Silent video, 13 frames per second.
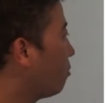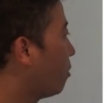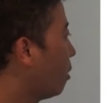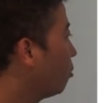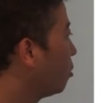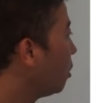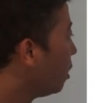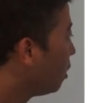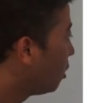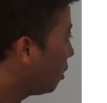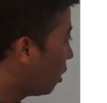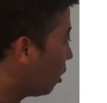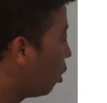route,
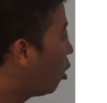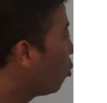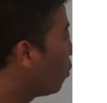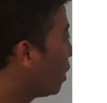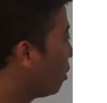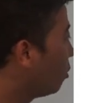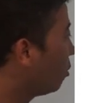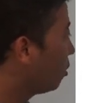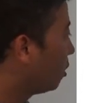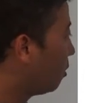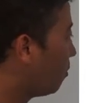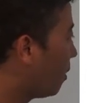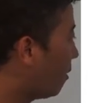along with, you know,
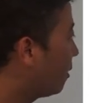the